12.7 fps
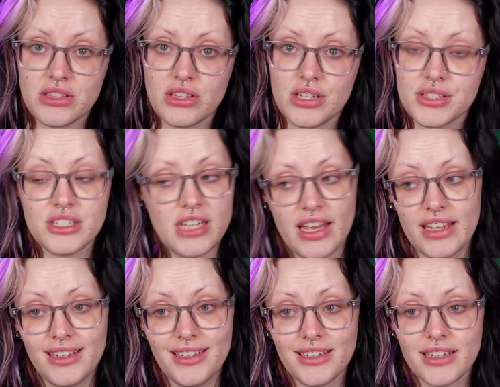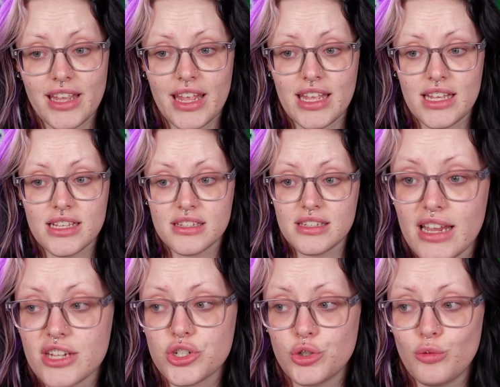that today is
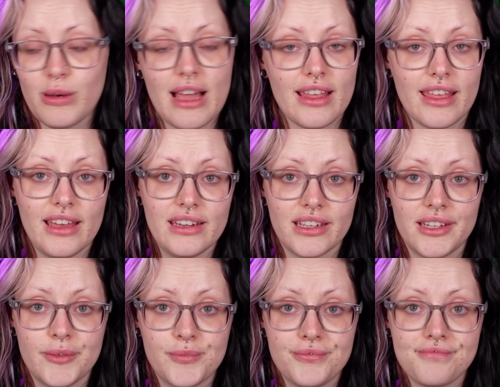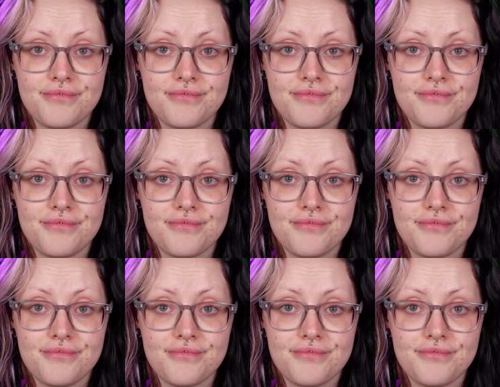National Black Cat Day.